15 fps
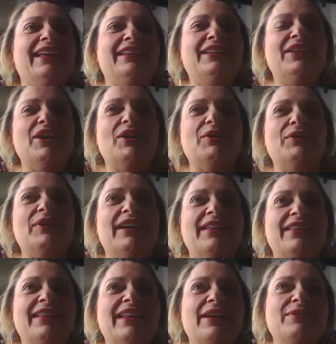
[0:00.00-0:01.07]
know, and
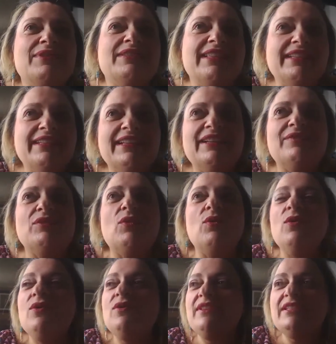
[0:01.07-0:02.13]
then I was thinking of
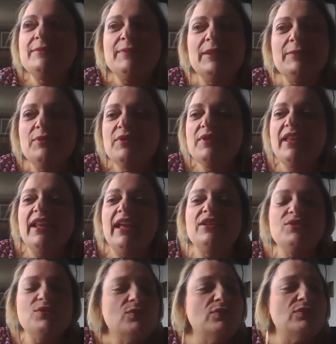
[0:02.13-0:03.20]
all these people that I
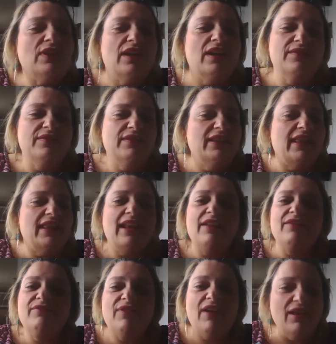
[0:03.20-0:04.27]
do love and that I
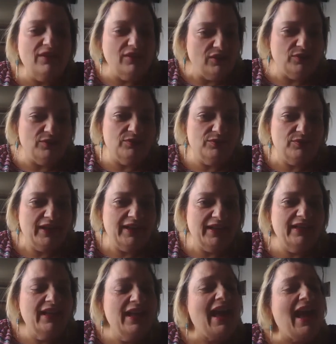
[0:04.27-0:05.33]
follow, right?
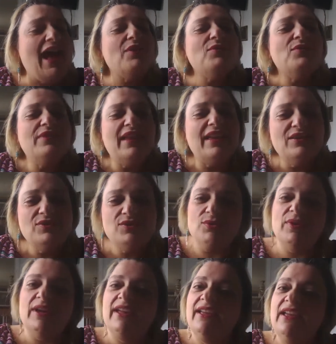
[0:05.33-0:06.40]
How do they do
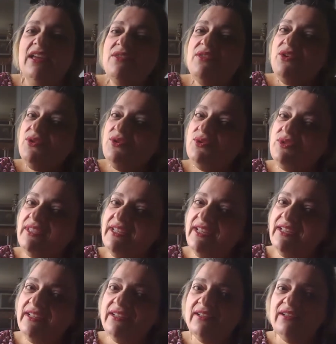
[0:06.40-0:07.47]
it? They're
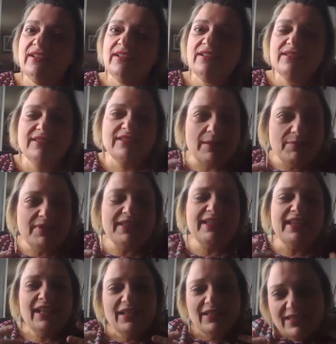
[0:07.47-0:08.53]
using something
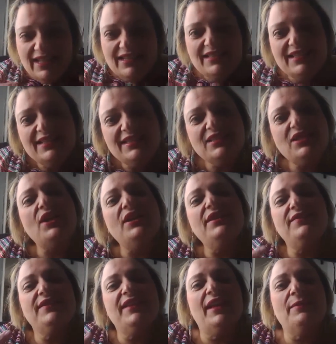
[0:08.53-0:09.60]
else that's inside
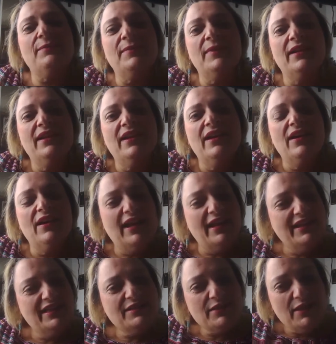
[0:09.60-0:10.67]
of them and
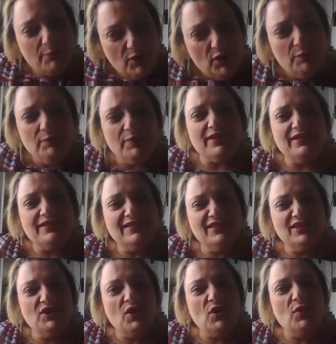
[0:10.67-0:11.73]
it's purpose,
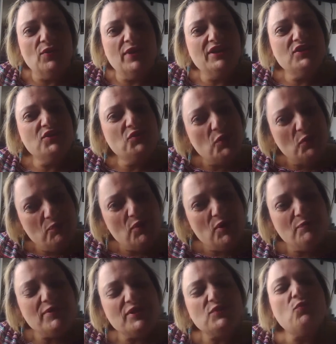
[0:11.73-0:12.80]
you know? It's yeah. your
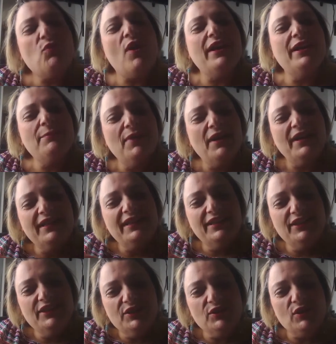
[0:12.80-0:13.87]
purpose. Why am I
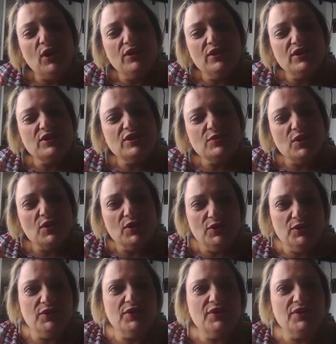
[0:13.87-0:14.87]
here on this earth?